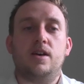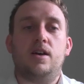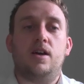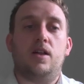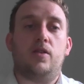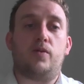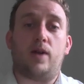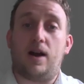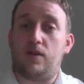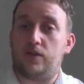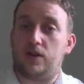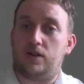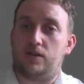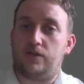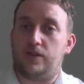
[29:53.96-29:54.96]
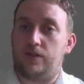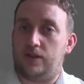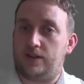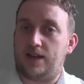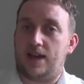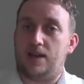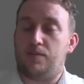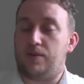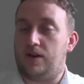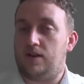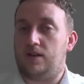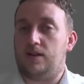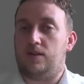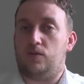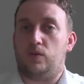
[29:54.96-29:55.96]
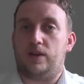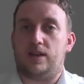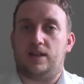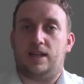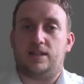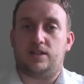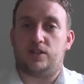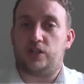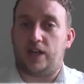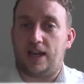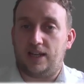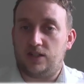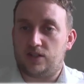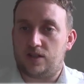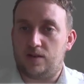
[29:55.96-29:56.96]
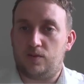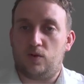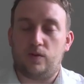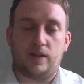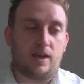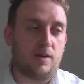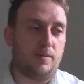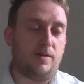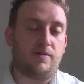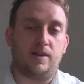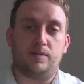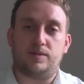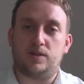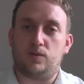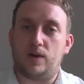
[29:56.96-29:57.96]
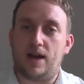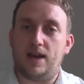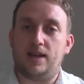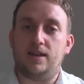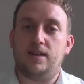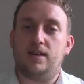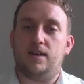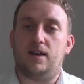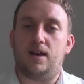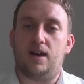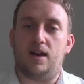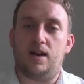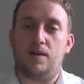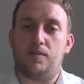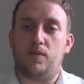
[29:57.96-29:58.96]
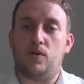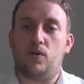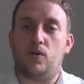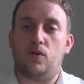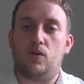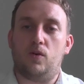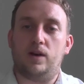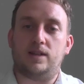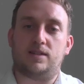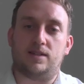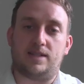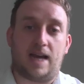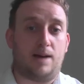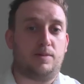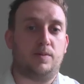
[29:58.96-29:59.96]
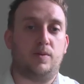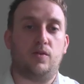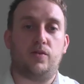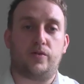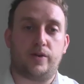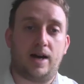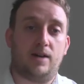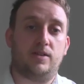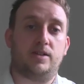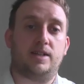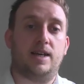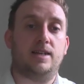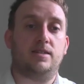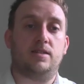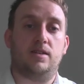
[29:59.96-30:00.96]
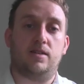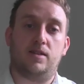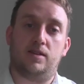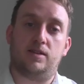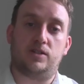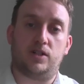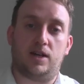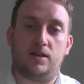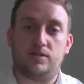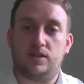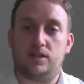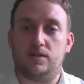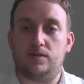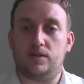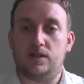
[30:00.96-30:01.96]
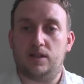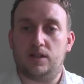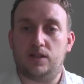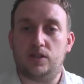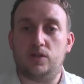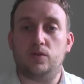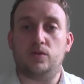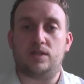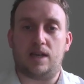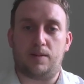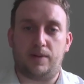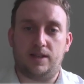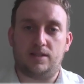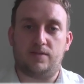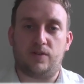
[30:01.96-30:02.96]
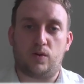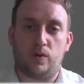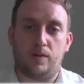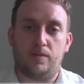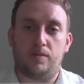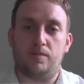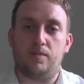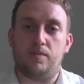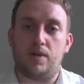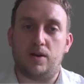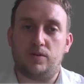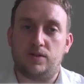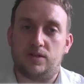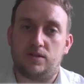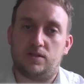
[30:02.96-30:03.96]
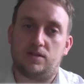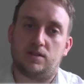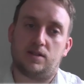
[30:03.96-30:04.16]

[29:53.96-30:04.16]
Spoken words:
throughout the day, but we can interchange them, or they can be flipped away, or it's adaptable throughout the day so that the child can use that piece of equipment most